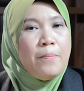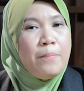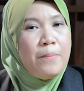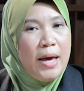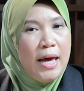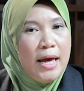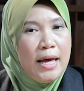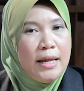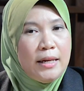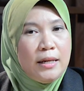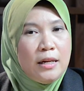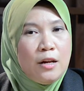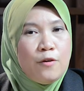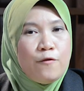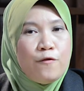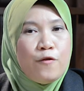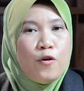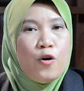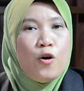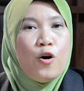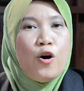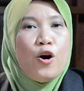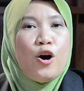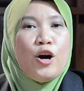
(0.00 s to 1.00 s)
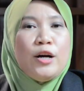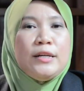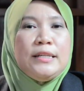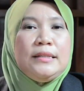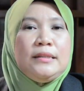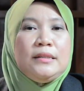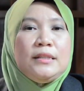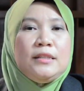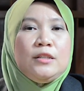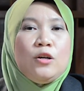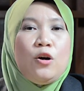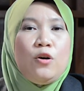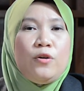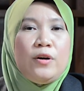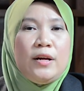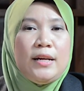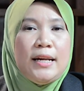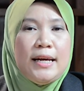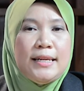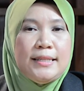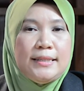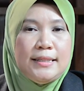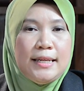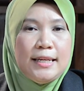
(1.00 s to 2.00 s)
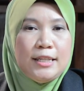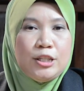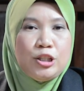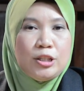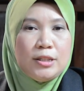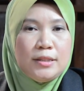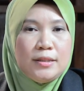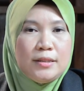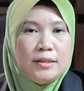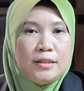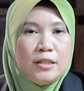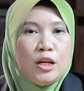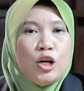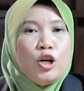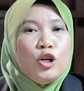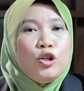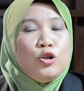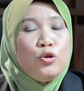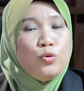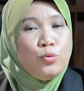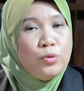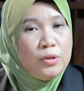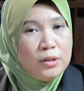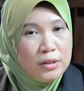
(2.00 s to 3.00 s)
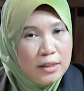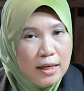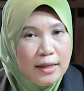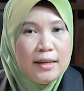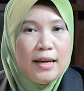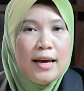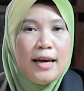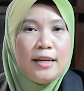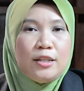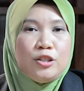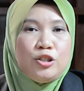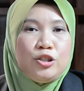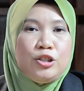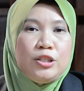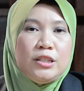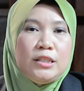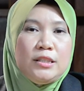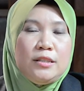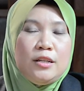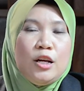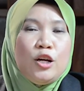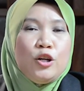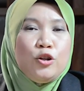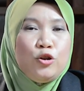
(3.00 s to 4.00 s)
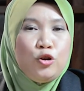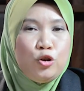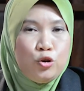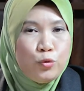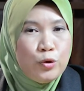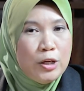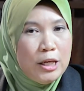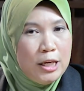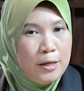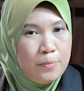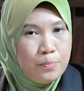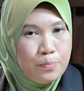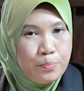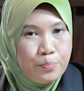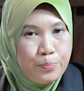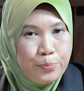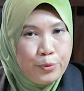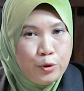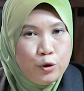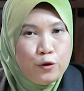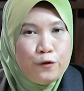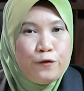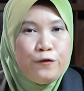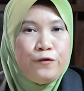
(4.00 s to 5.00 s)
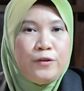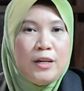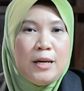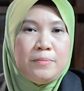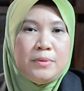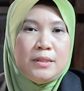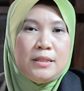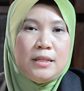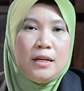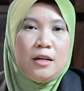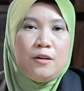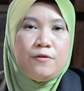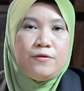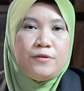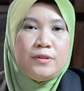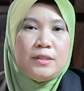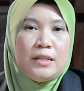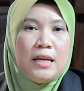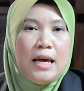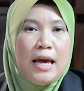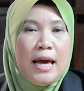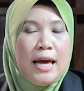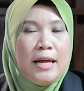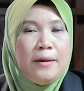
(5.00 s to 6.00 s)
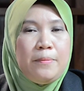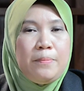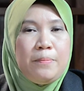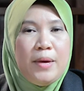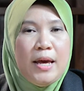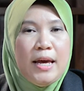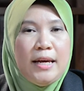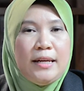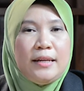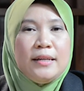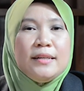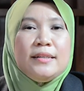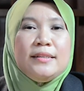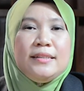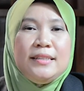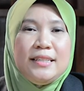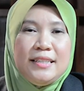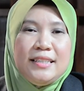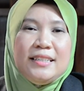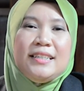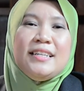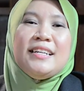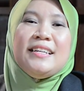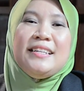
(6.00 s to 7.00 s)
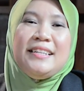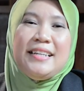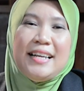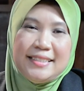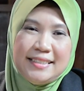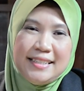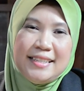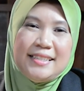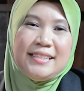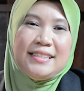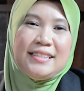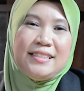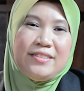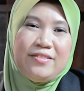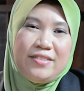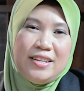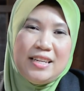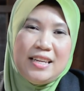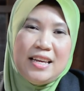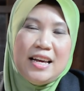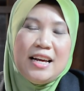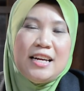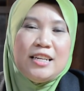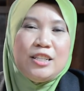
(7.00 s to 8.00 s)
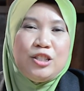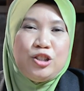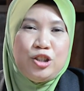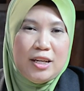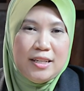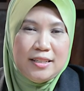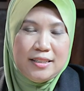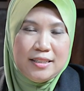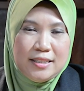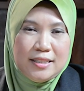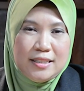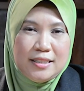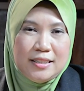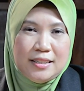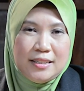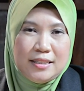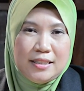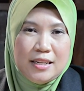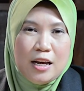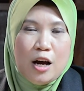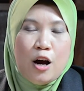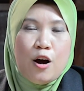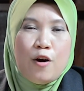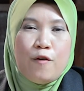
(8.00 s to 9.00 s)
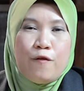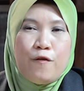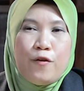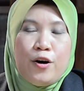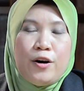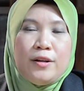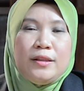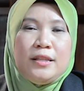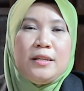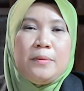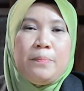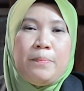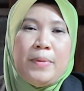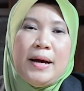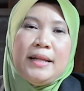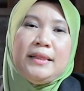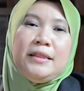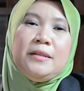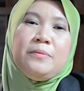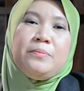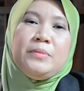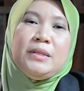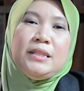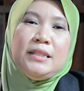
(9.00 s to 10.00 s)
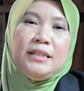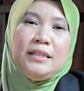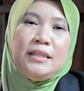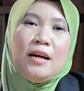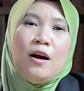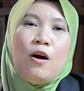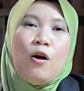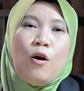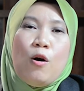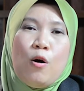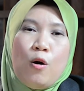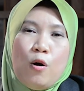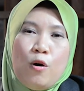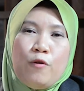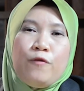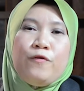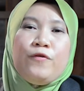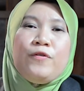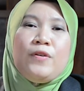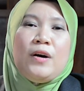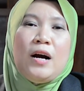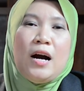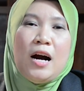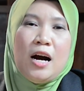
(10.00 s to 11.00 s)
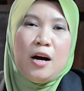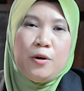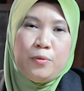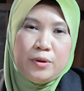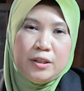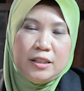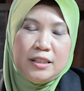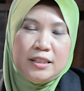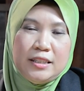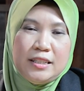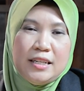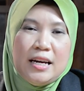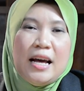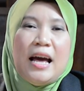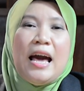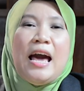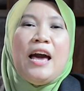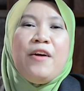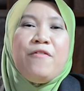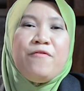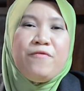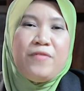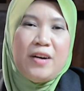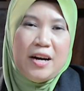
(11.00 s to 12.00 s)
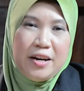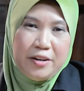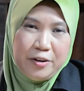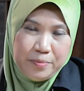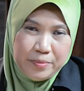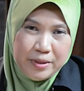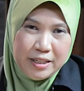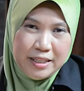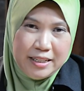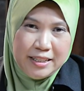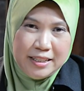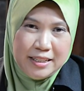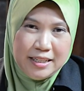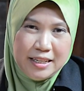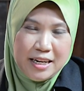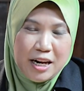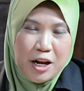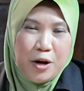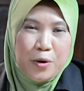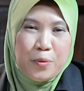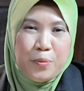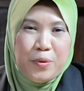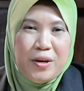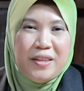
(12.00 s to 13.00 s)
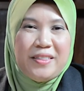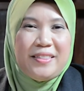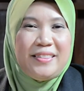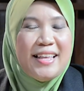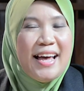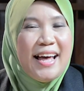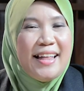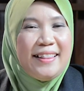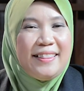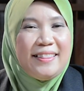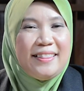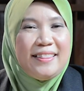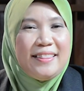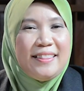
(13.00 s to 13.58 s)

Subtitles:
meant for audited organizations to take action to improve themselves and make the necessary changes for the betterment of our environment. With that,